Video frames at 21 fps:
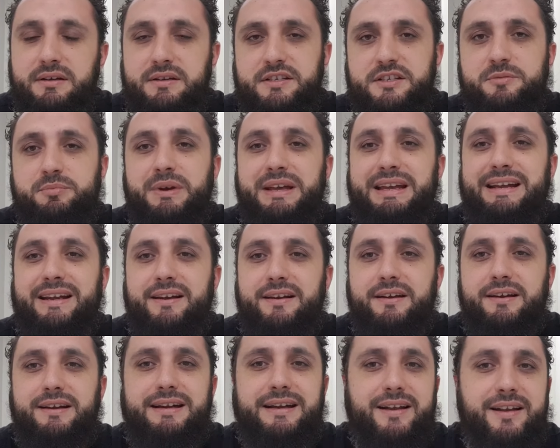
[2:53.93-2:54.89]

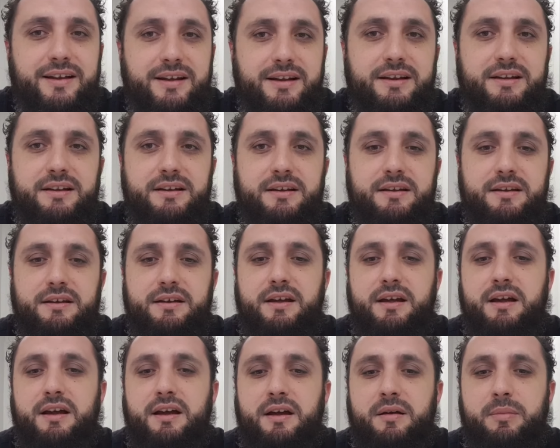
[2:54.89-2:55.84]
speak clearly
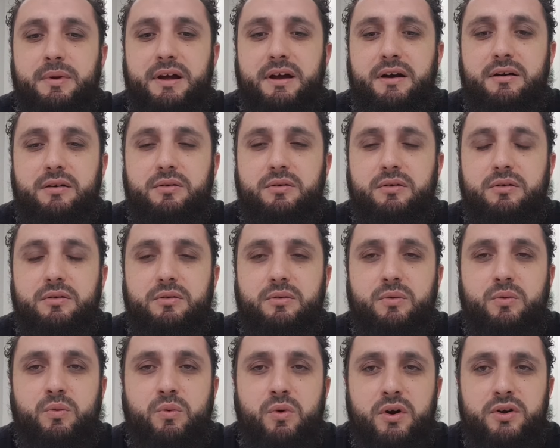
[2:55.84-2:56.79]
about
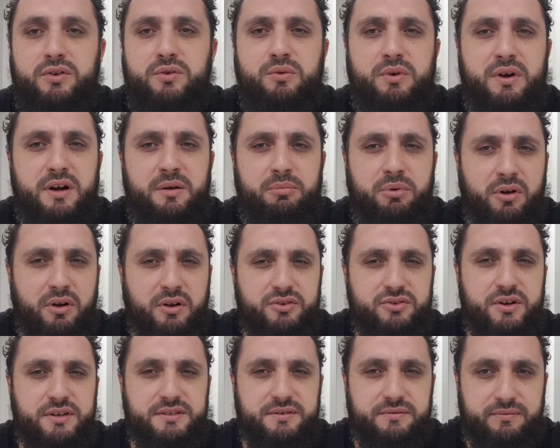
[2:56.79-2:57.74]
what you are
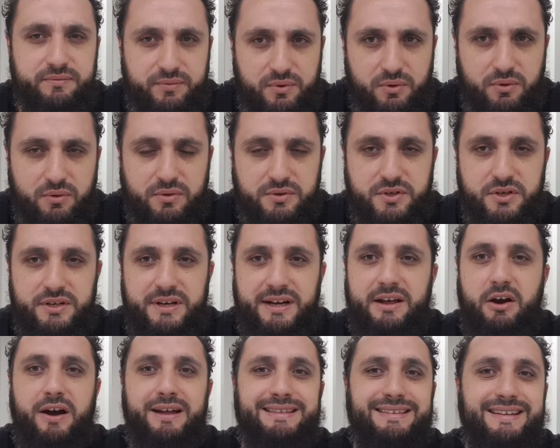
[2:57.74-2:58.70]
apologizing for. So you need
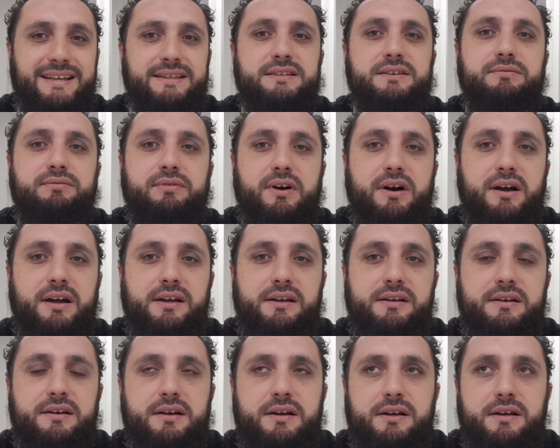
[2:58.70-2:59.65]
to identify
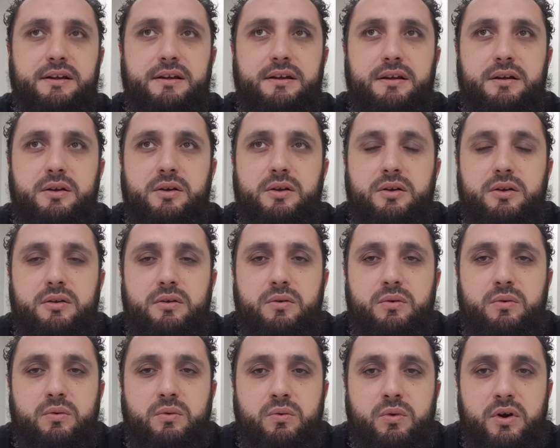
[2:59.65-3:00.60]

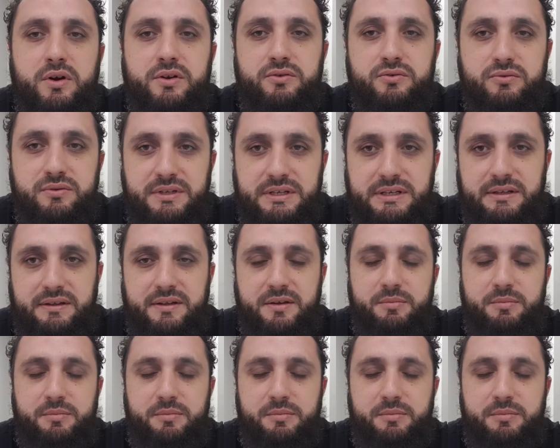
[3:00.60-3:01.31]
what you did,